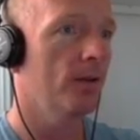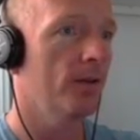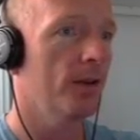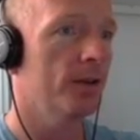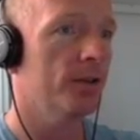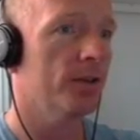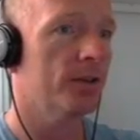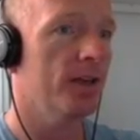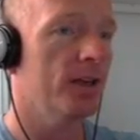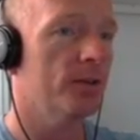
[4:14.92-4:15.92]
And as you can
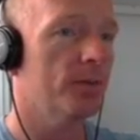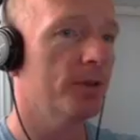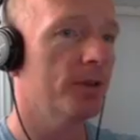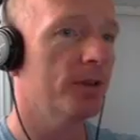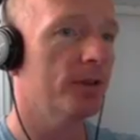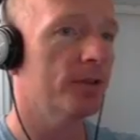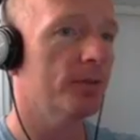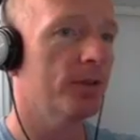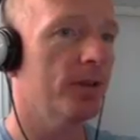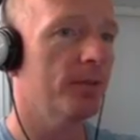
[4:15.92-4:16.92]
see, some of
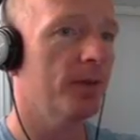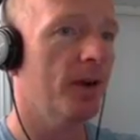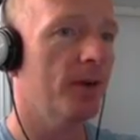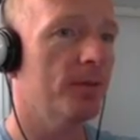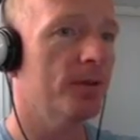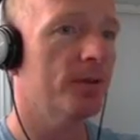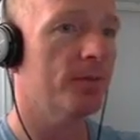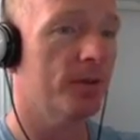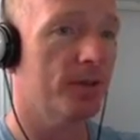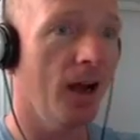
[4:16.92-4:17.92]
the environments
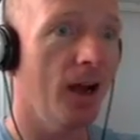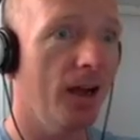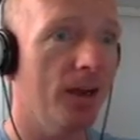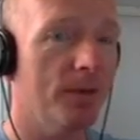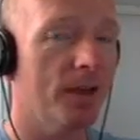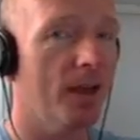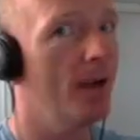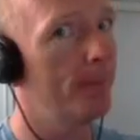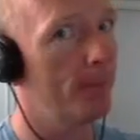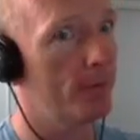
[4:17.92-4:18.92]
for the time,
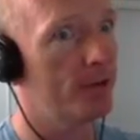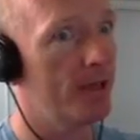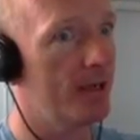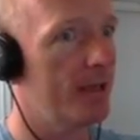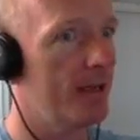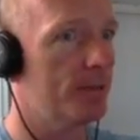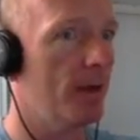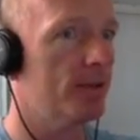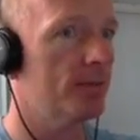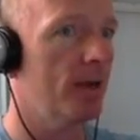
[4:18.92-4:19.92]
again 48K
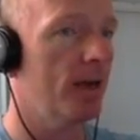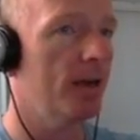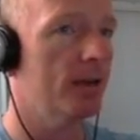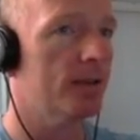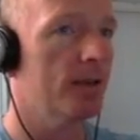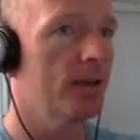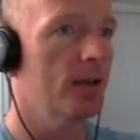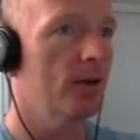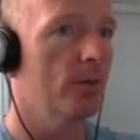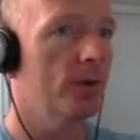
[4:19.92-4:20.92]
Spectrum, guys,
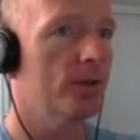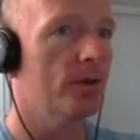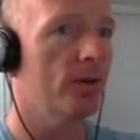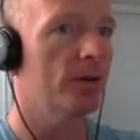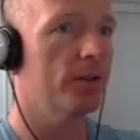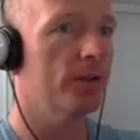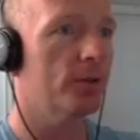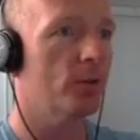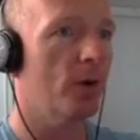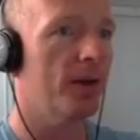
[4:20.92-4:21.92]
we're talking this
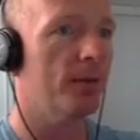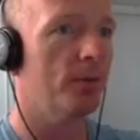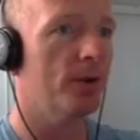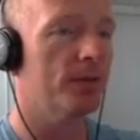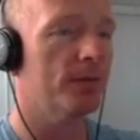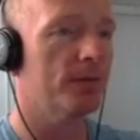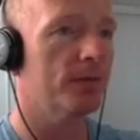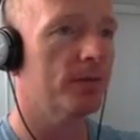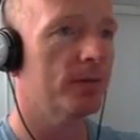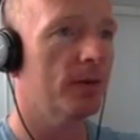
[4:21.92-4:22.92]
was quite impressive.
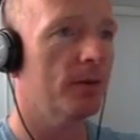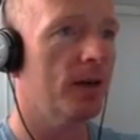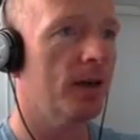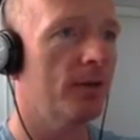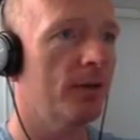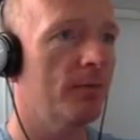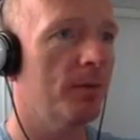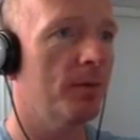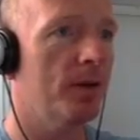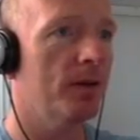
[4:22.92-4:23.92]
Now I can't
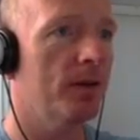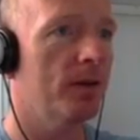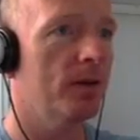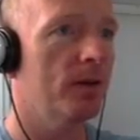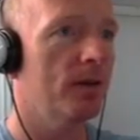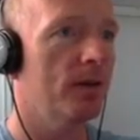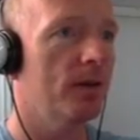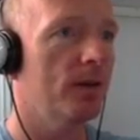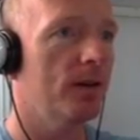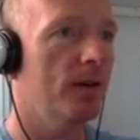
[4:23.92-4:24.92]
remember
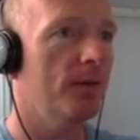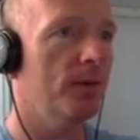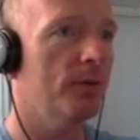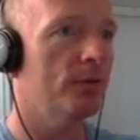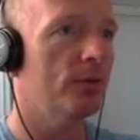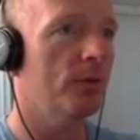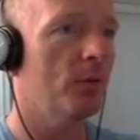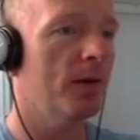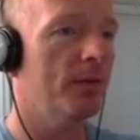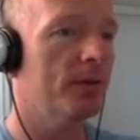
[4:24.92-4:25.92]
if you could drop a
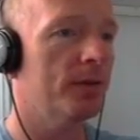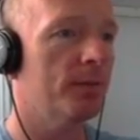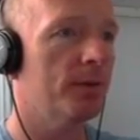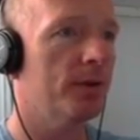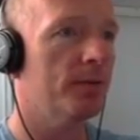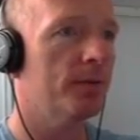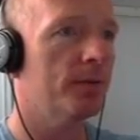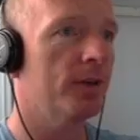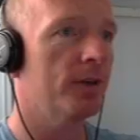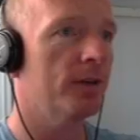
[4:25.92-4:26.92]
wire. I disappeared off the
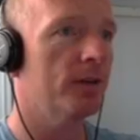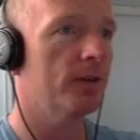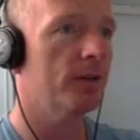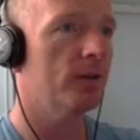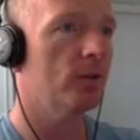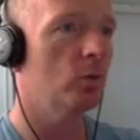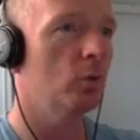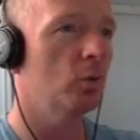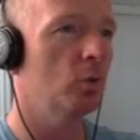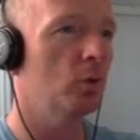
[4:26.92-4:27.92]
screen.
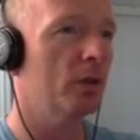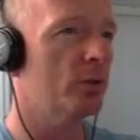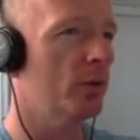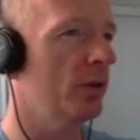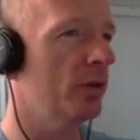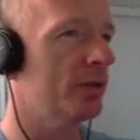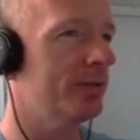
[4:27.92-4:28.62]
Ooh, that's going to hurt.